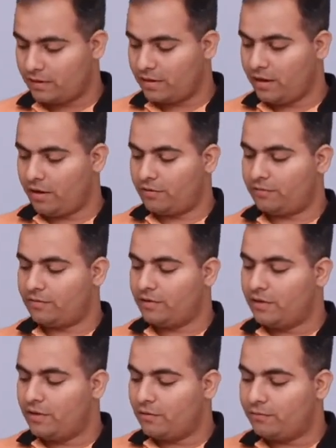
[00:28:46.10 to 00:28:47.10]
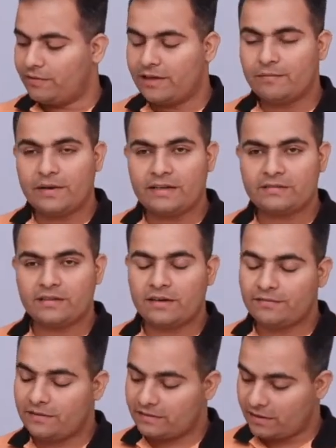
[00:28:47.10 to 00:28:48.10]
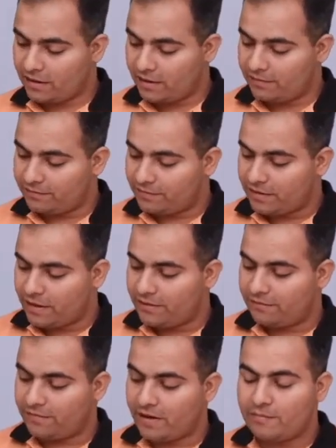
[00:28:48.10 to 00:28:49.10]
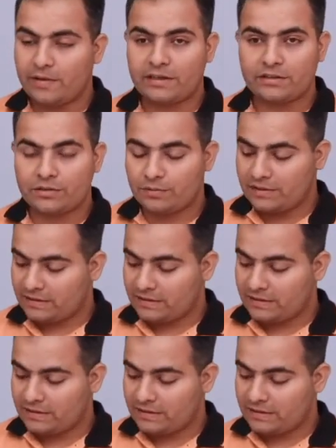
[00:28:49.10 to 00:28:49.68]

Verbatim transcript: Now 1 minus half is half, and 5 minus 2